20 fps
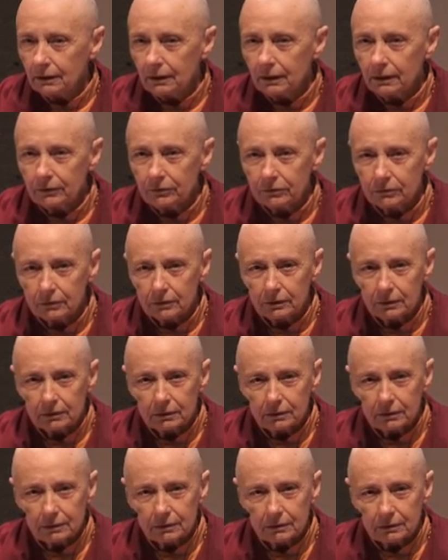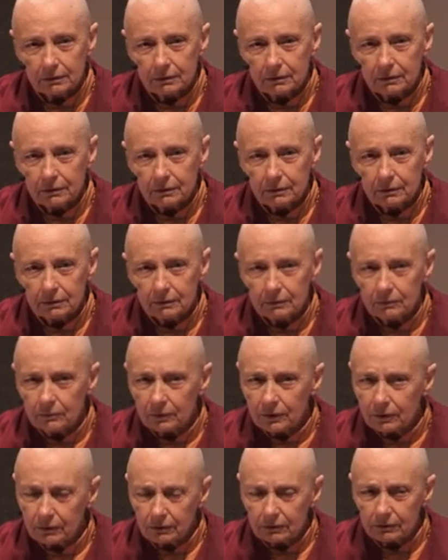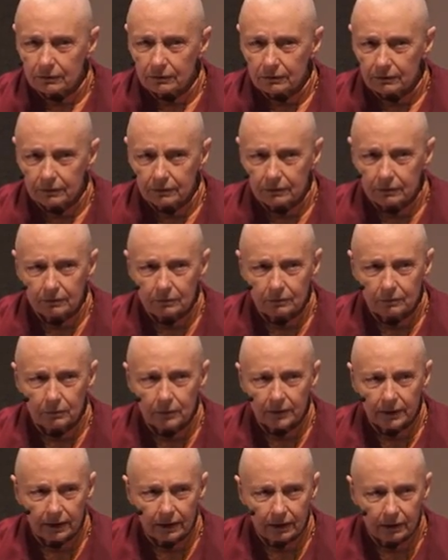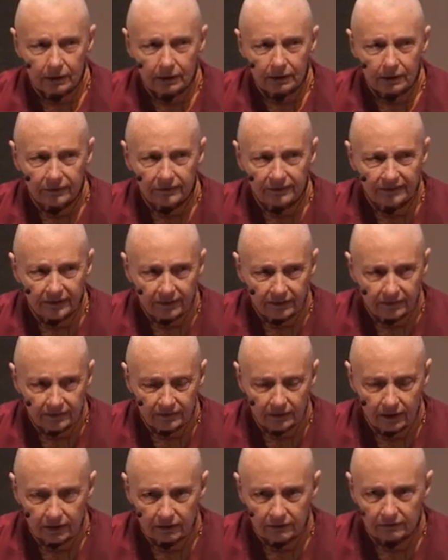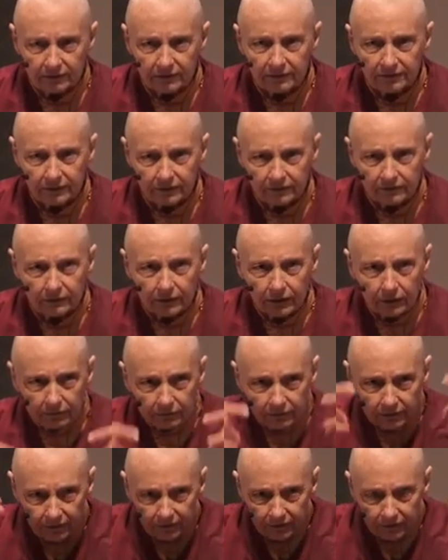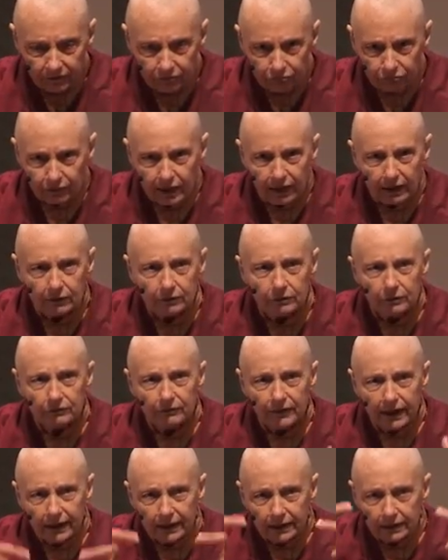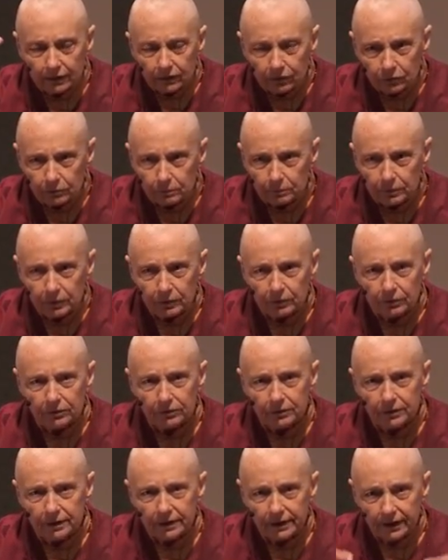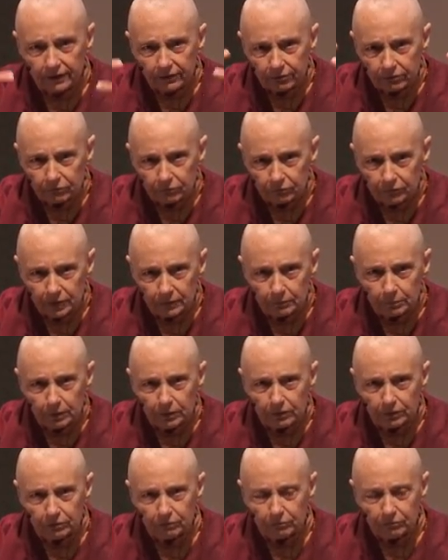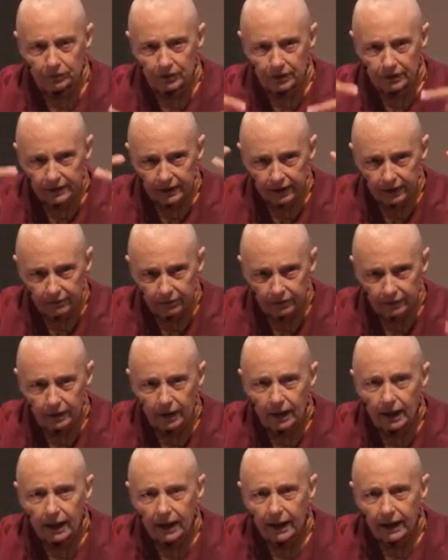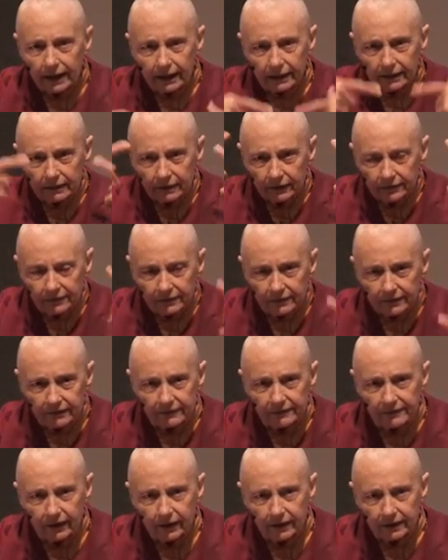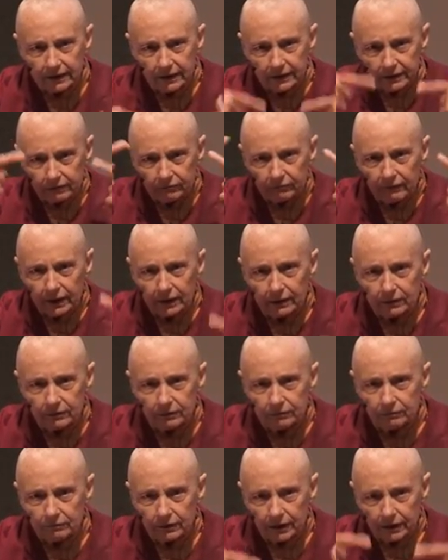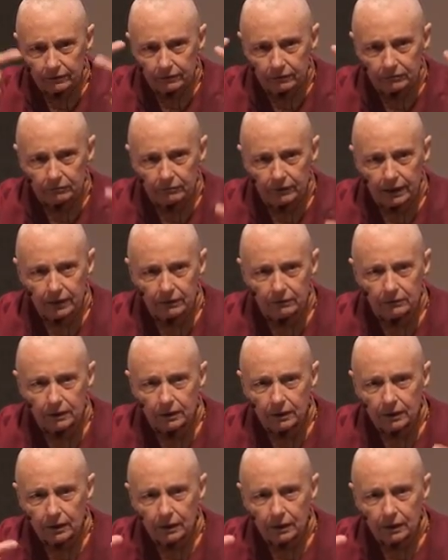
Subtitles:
I thought, well, we are in samsara. Samsara is this round of endless birth and death and rebirth and re-death and endlessly cycling round and round and round.